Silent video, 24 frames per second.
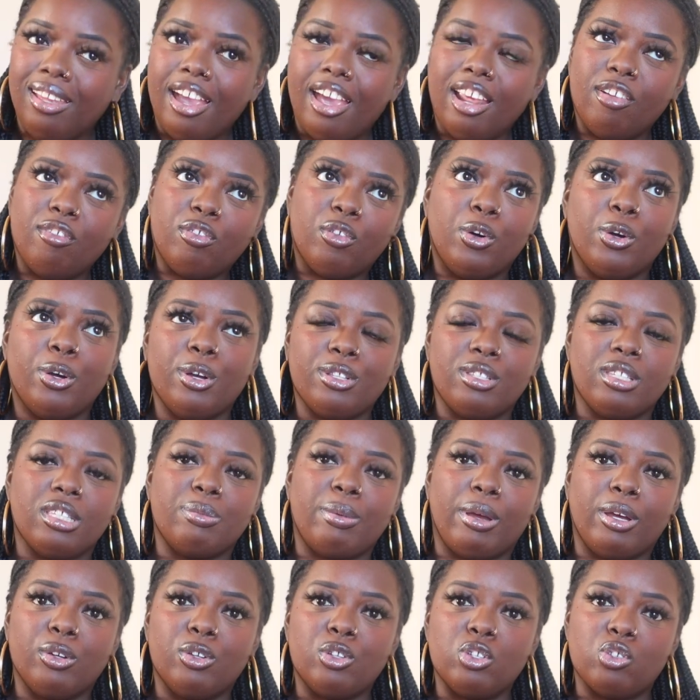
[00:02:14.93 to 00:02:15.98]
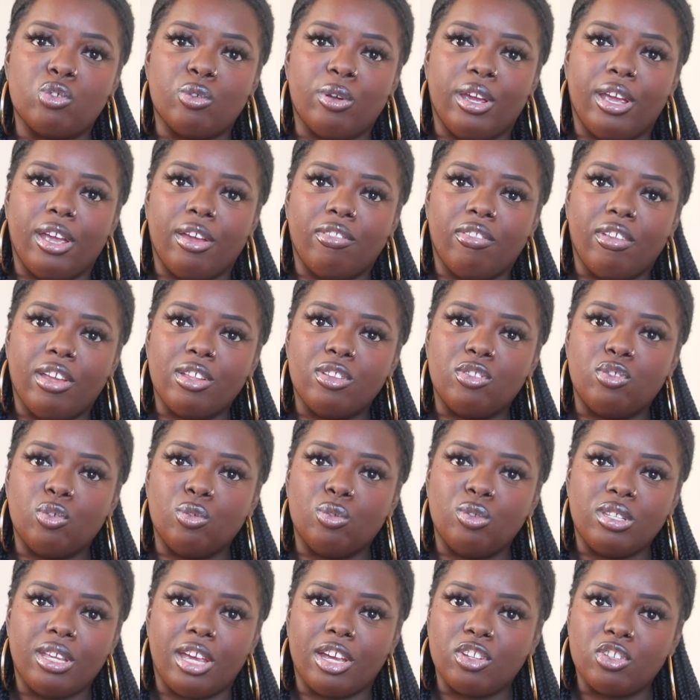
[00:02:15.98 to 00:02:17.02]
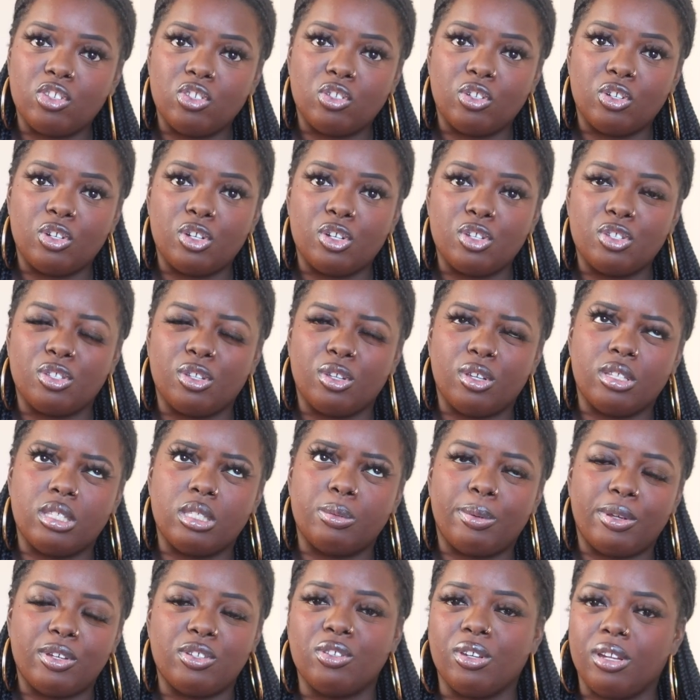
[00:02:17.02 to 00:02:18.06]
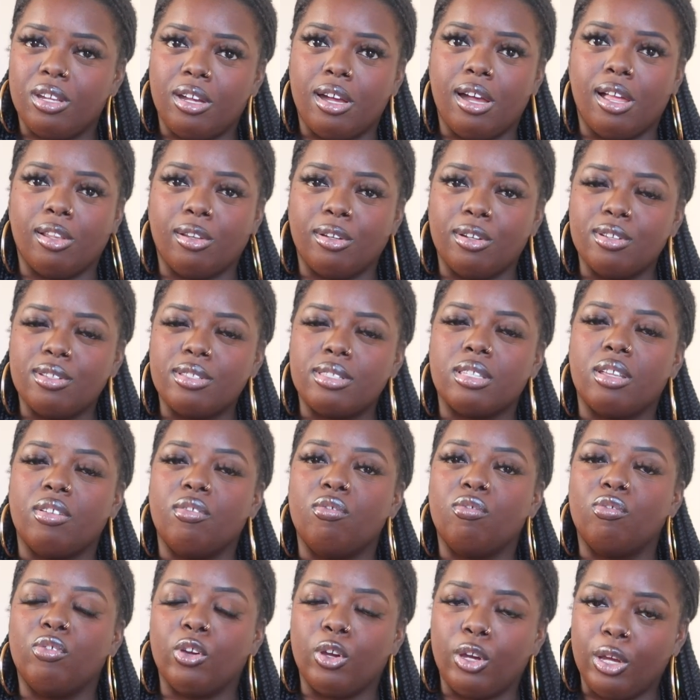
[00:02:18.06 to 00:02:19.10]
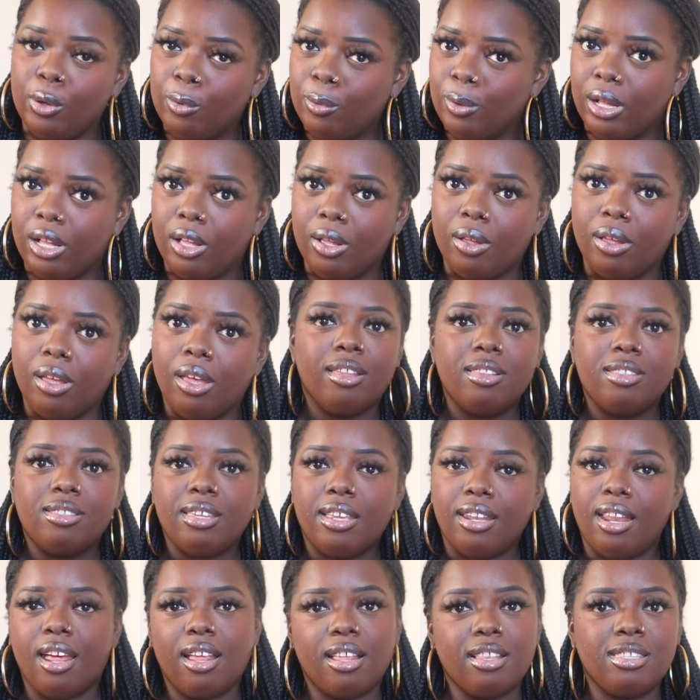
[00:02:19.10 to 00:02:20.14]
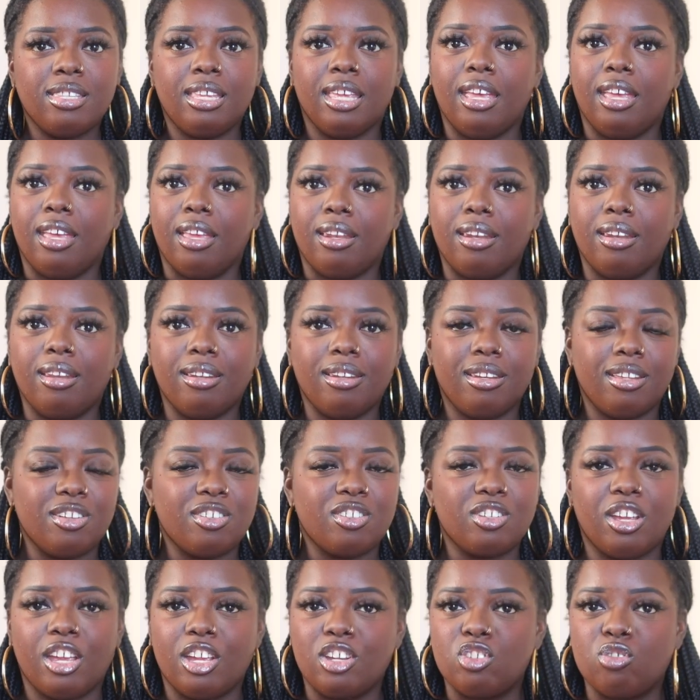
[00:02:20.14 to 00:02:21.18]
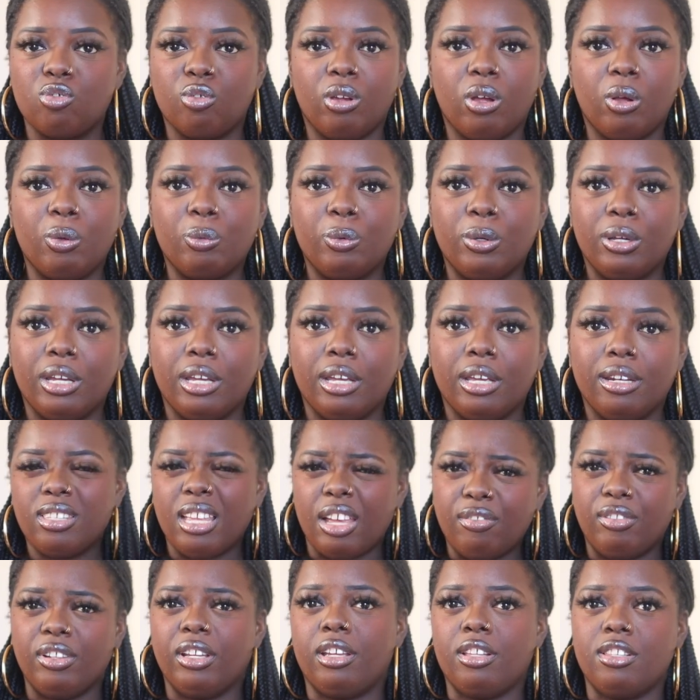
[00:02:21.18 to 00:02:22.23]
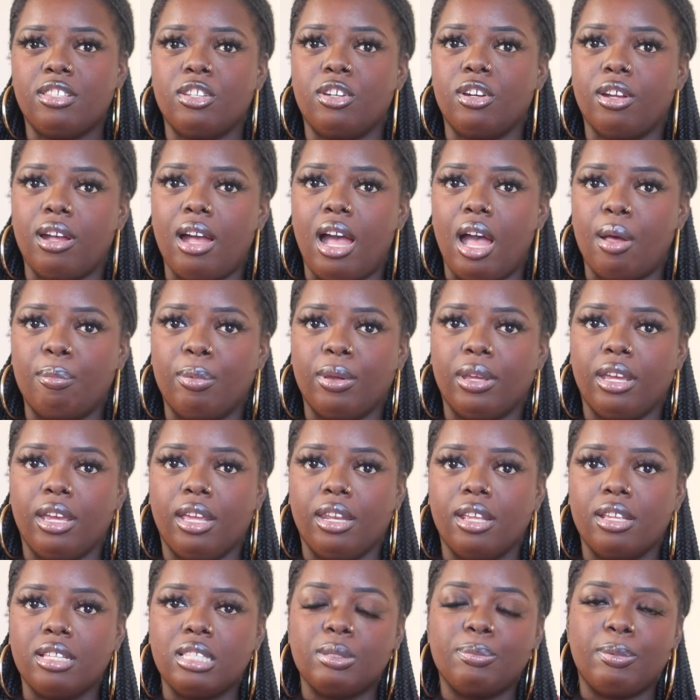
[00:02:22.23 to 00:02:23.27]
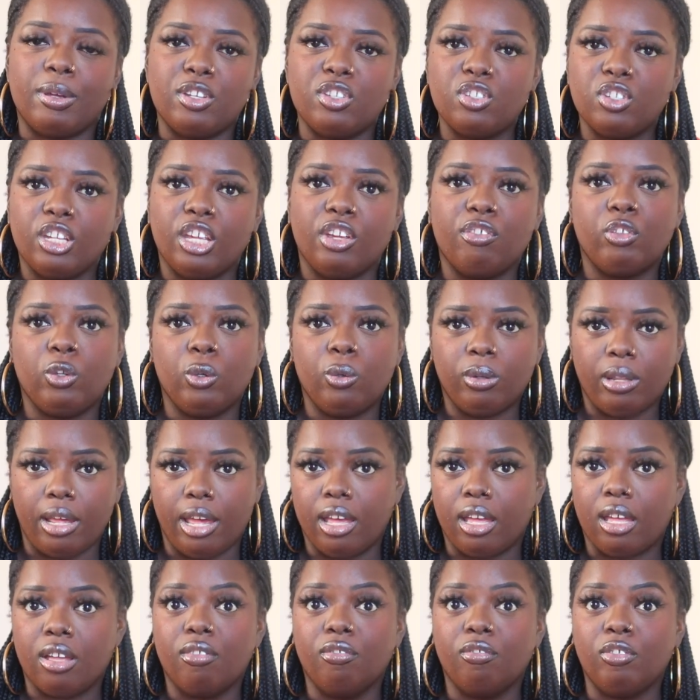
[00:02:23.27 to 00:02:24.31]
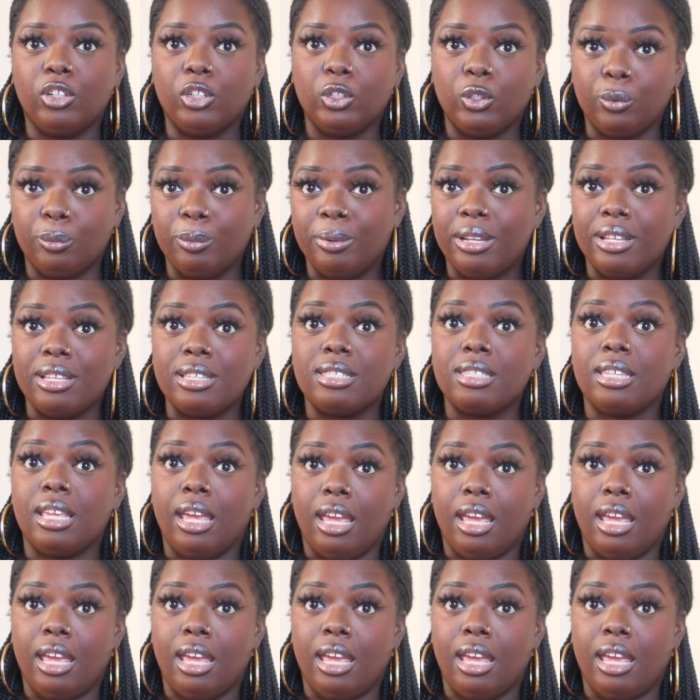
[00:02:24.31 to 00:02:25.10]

And of course it's by Outre and they do textures, especially in colors, very well. 10 out of 10 Neesha H301. Definitely consider copying it, especially if you like like voluminous